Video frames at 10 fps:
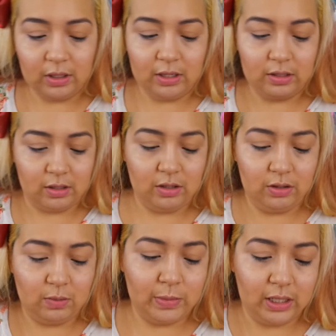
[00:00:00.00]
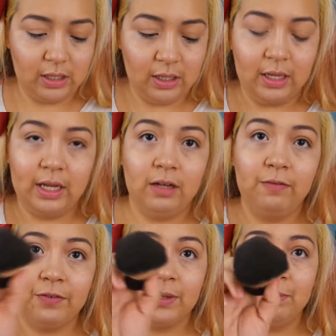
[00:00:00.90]
I guess I'll use my
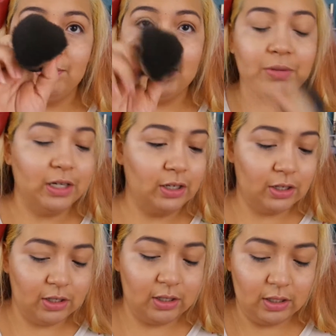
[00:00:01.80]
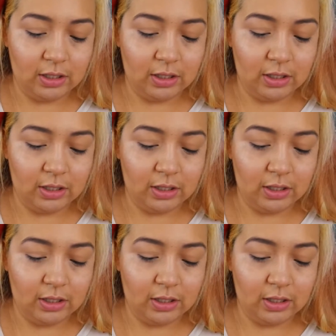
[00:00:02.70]
e.l.f. kabuki brush.